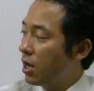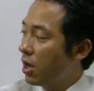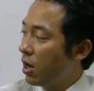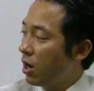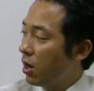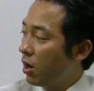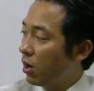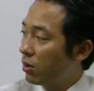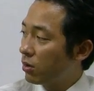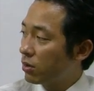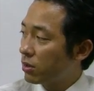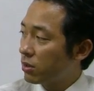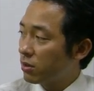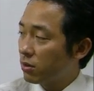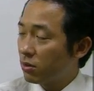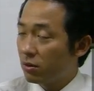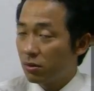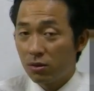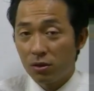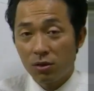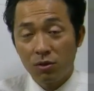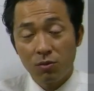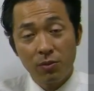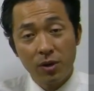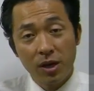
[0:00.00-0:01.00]
also
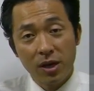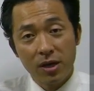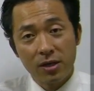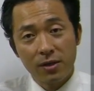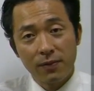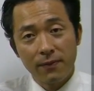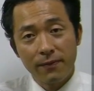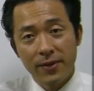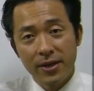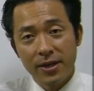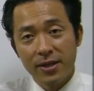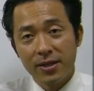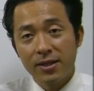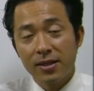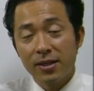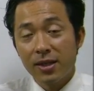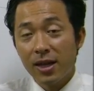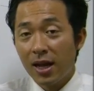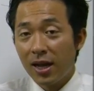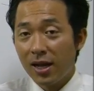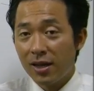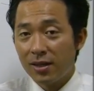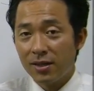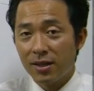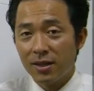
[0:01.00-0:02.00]
you pay the fixed
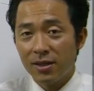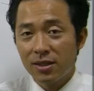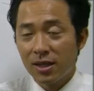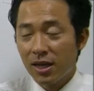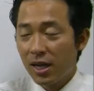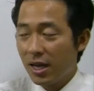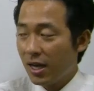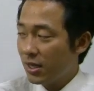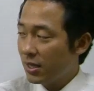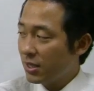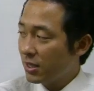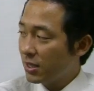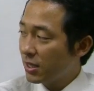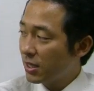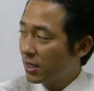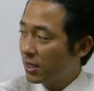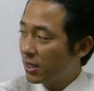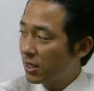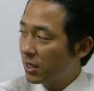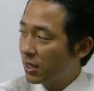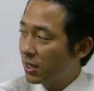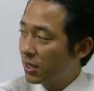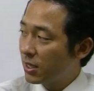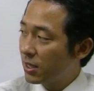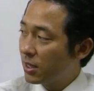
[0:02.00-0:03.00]
asset tax.
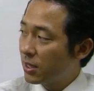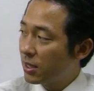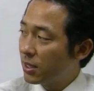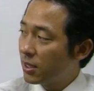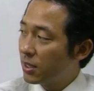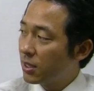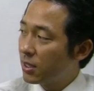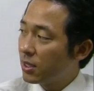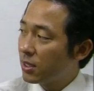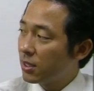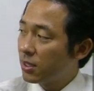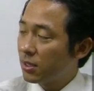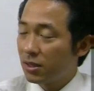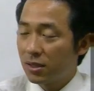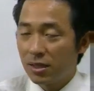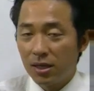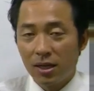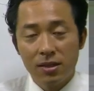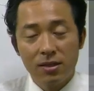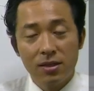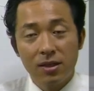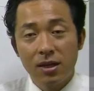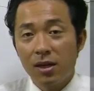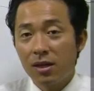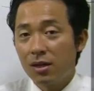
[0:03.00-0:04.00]

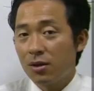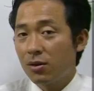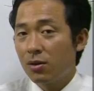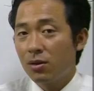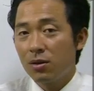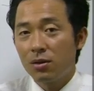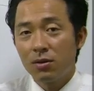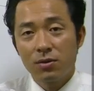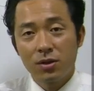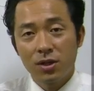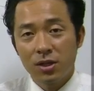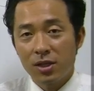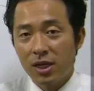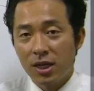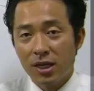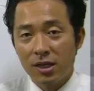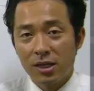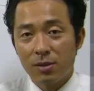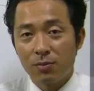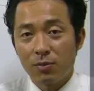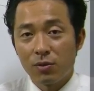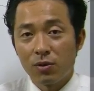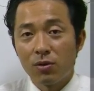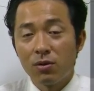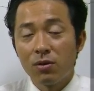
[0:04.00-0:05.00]
That are all
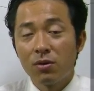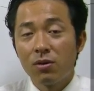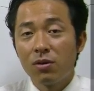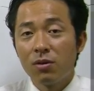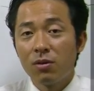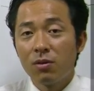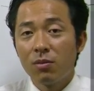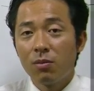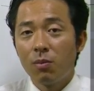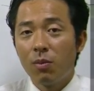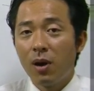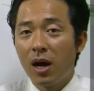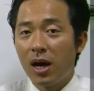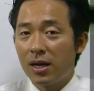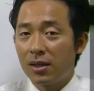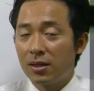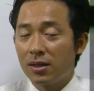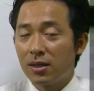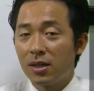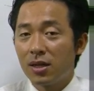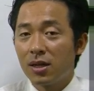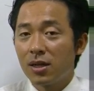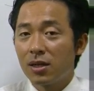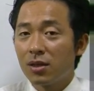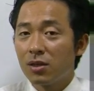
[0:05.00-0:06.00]
deductible, but
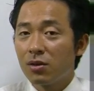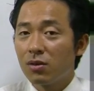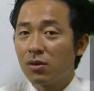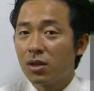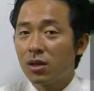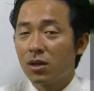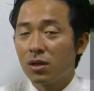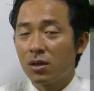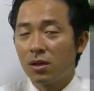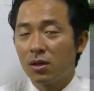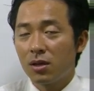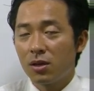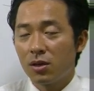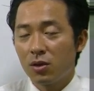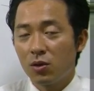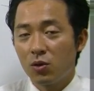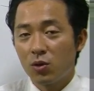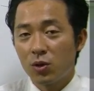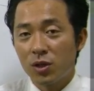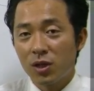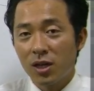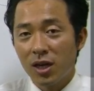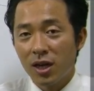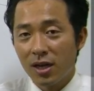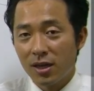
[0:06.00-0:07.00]
your
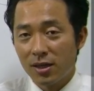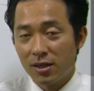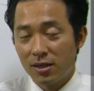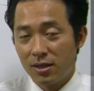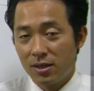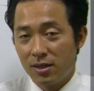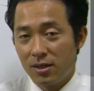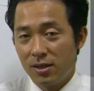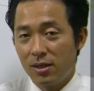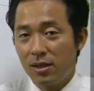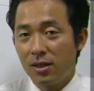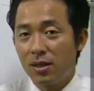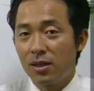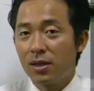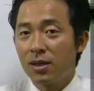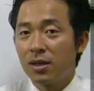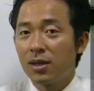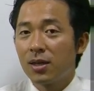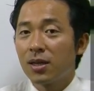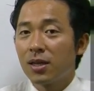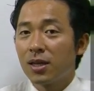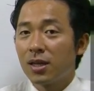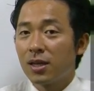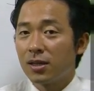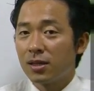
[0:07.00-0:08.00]
tax
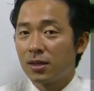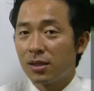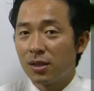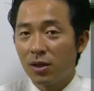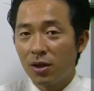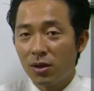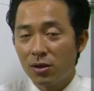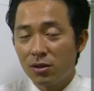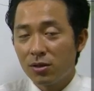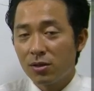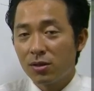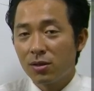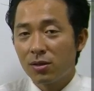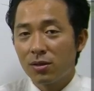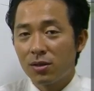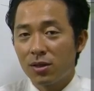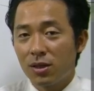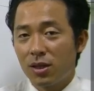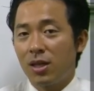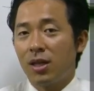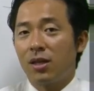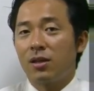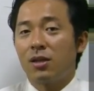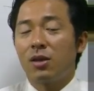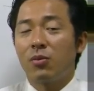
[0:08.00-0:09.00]
is not
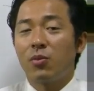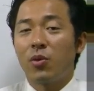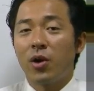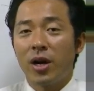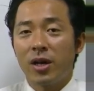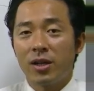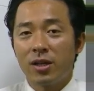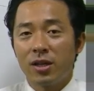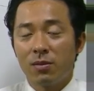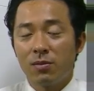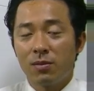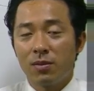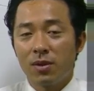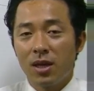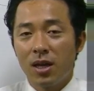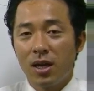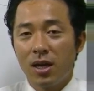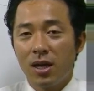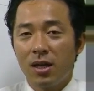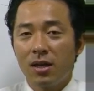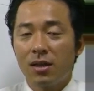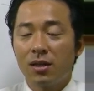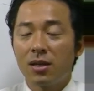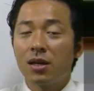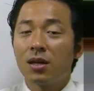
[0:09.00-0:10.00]
deductible item,
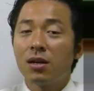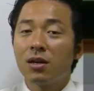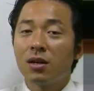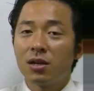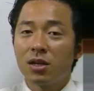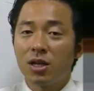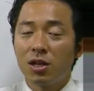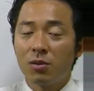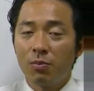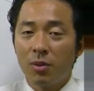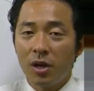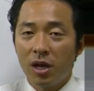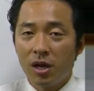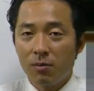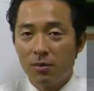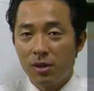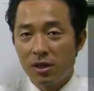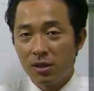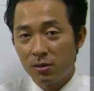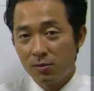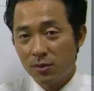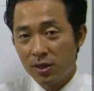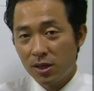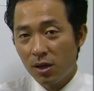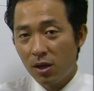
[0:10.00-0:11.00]
and
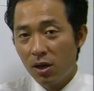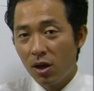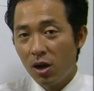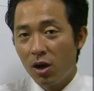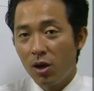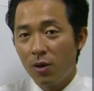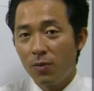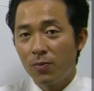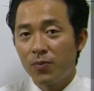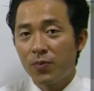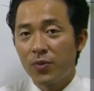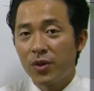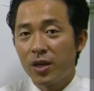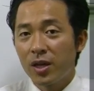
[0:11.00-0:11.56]
repayment of the loan